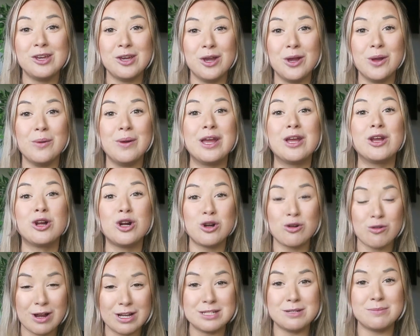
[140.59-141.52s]
you
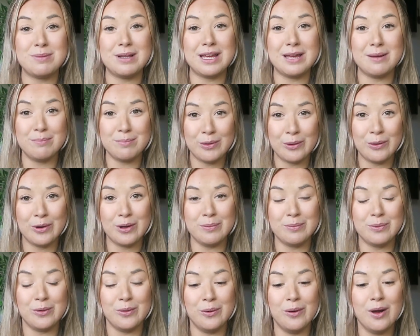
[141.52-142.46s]
incredibly
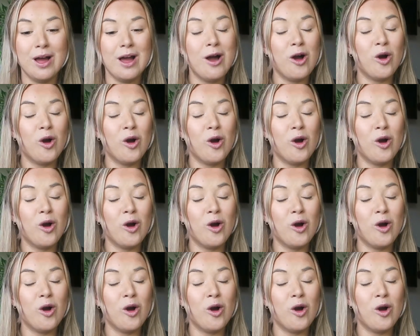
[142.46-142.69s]
employable.